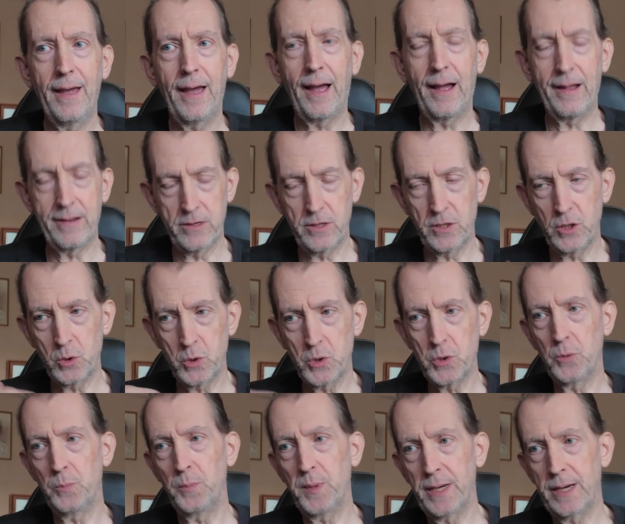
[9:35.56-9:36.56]
and you
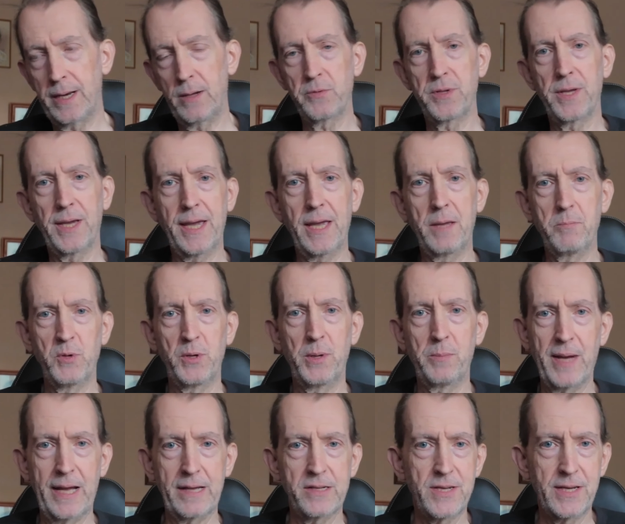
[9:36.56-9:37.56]
should be allowed to get your money
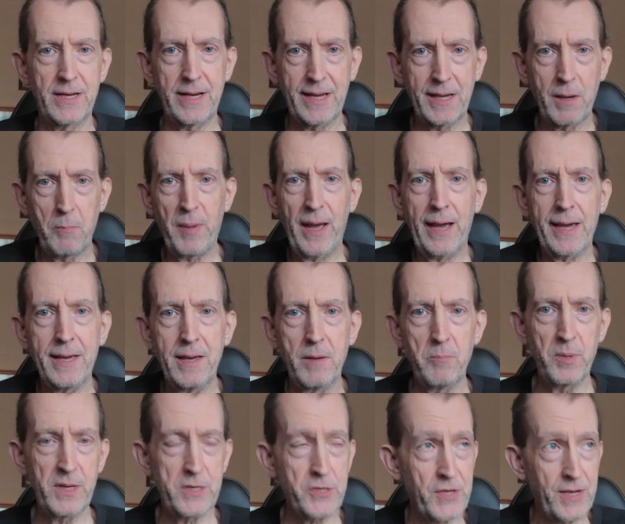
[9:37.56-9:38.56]
back. Say like a packet of
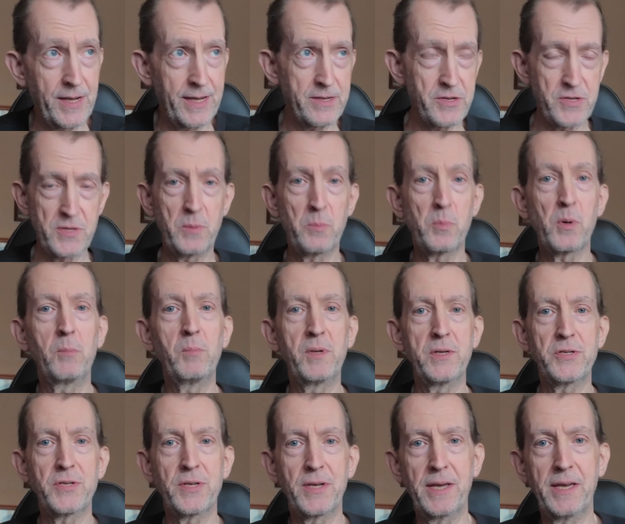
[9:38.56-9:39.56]
biscuits, it'd probably
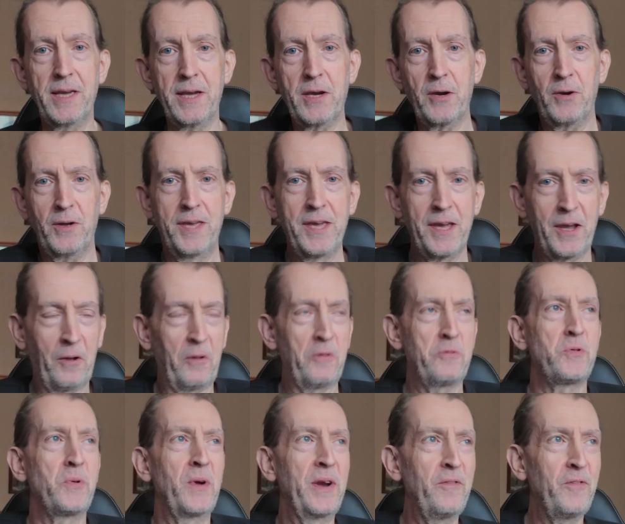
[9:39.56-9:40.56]
say you got
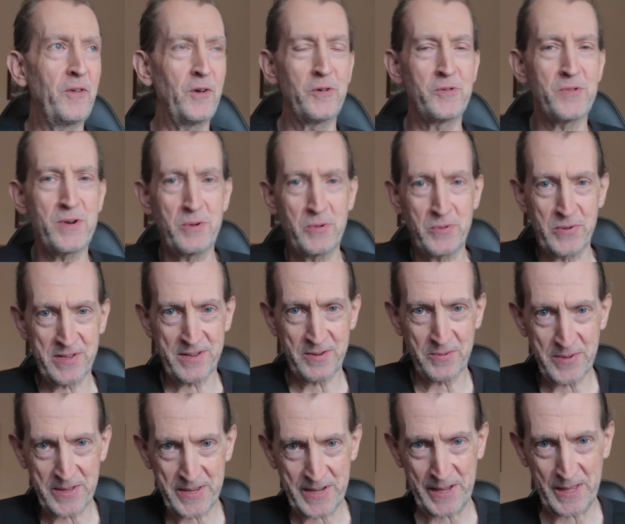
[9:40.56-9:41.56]
24 hours to
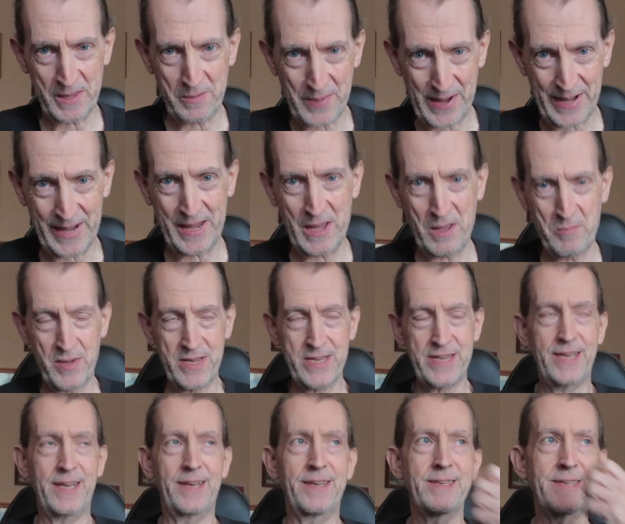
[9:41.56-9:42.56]
return the packet of
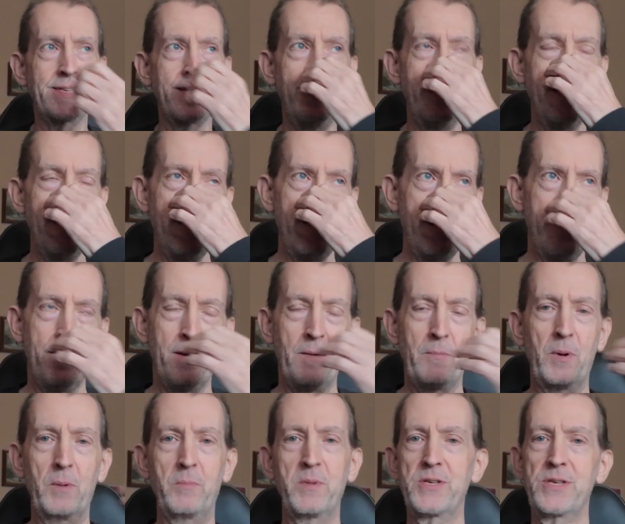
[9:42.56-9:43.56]
biscuits.
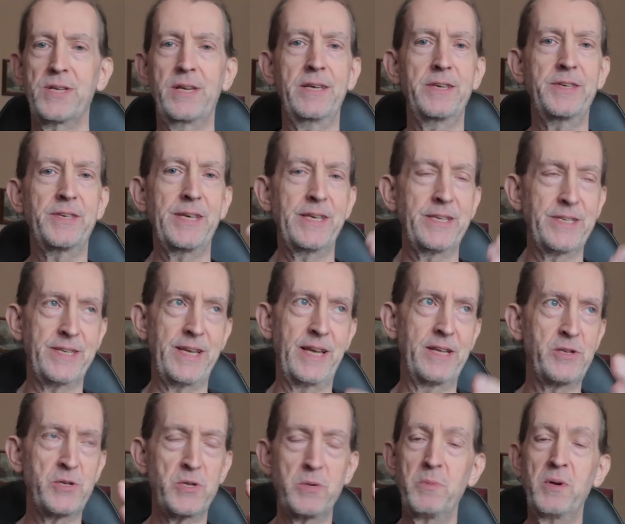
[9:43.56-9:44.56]
But my solicitor
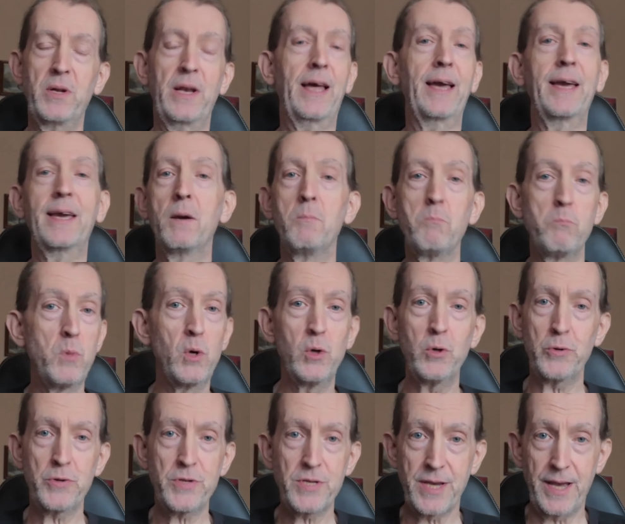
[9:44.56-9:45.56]
said something like a
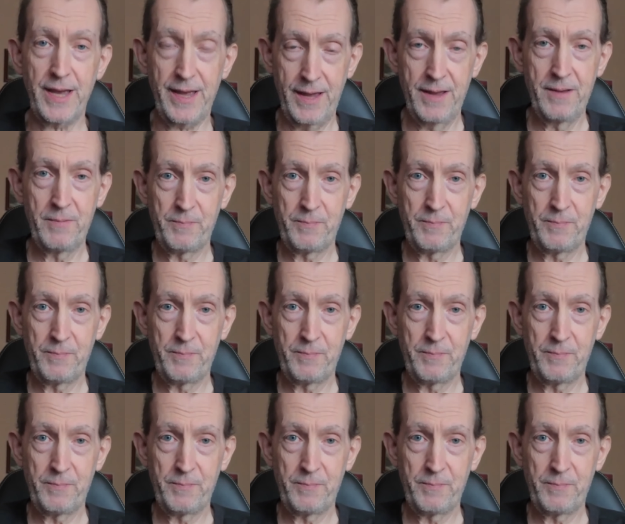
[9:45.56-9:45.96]
motor,